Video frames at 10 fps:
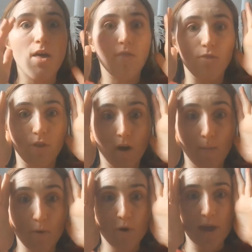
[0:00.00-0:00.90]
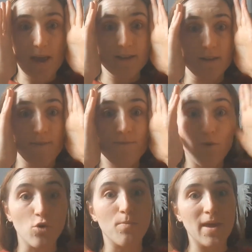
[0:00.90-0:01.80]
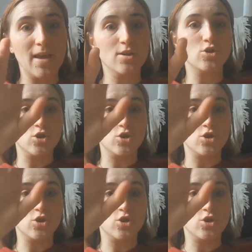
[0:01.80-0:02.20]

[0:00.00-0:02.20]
the book is the full page,